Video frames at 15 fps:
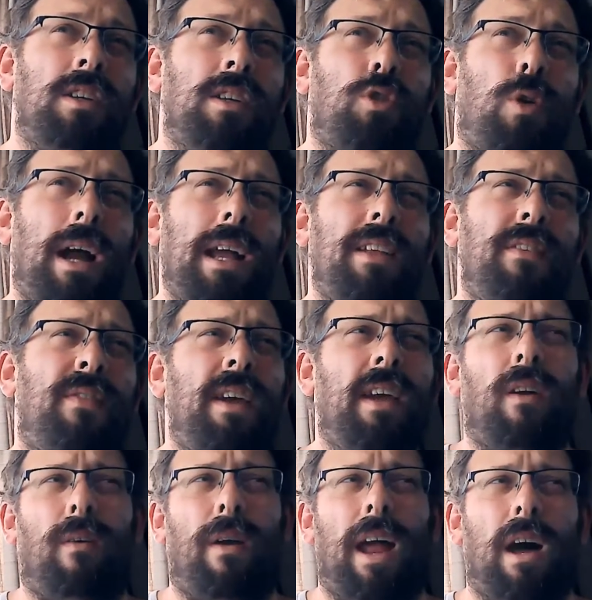trying to
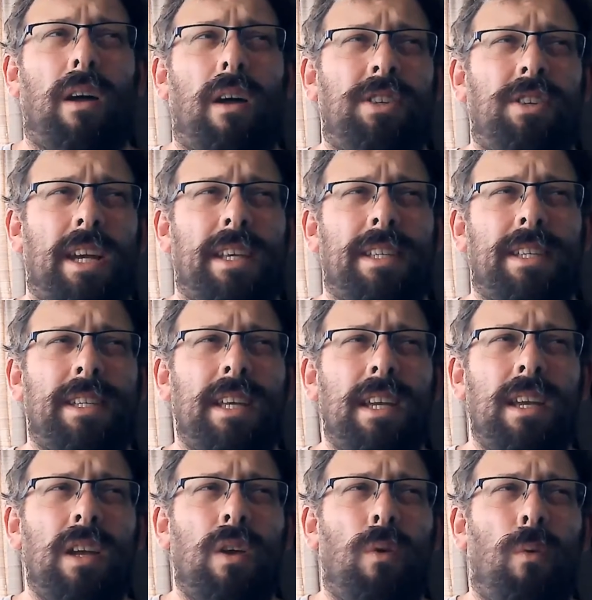figure out just
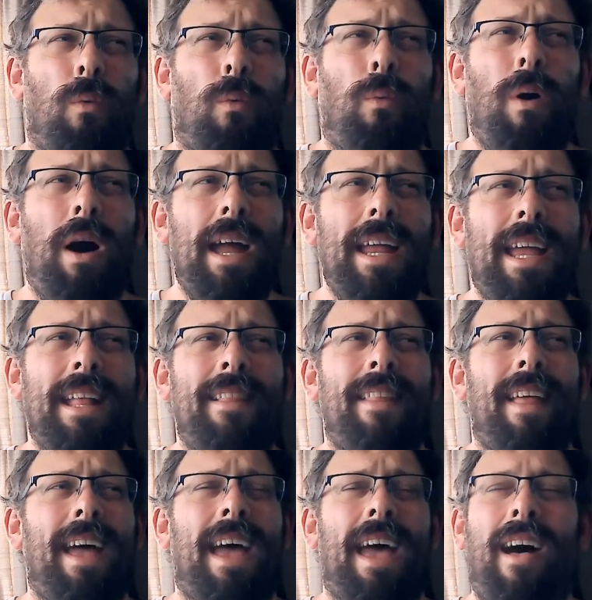what in
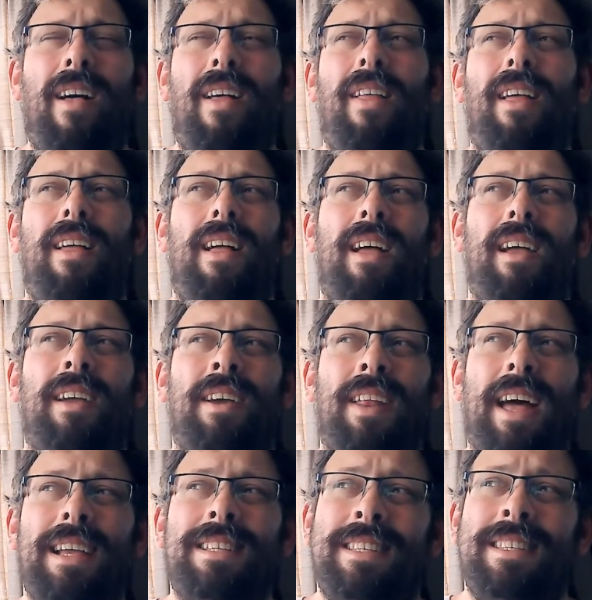the hell could
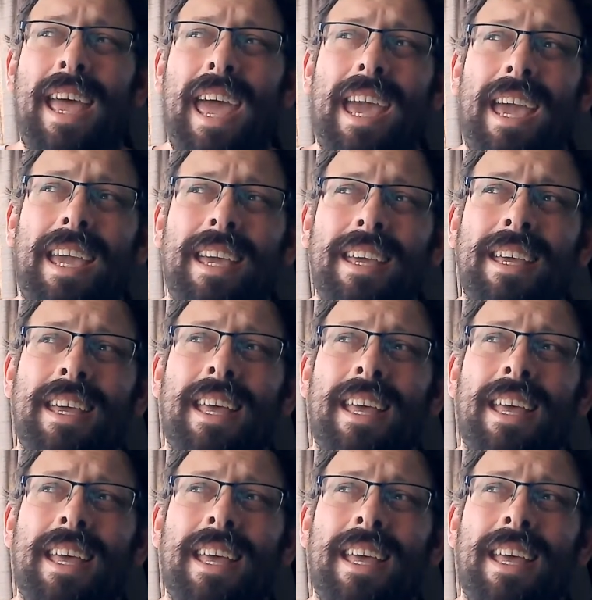I say